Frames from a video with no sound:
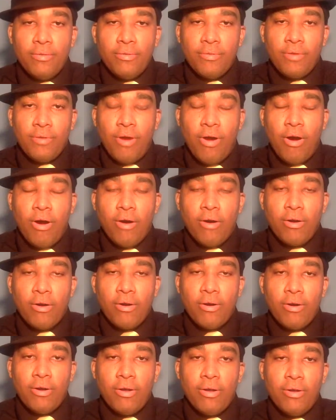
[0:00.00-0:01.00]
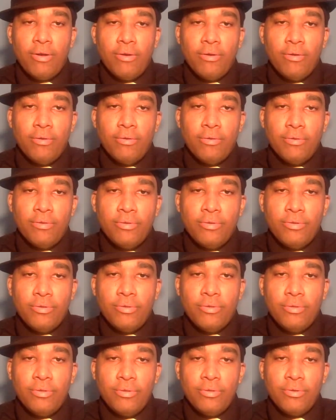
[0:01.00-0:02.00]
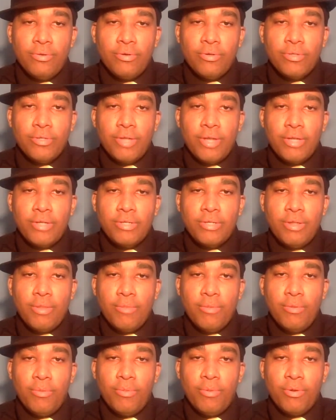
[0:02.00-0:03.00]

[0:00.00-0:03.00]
Carter and George H.W.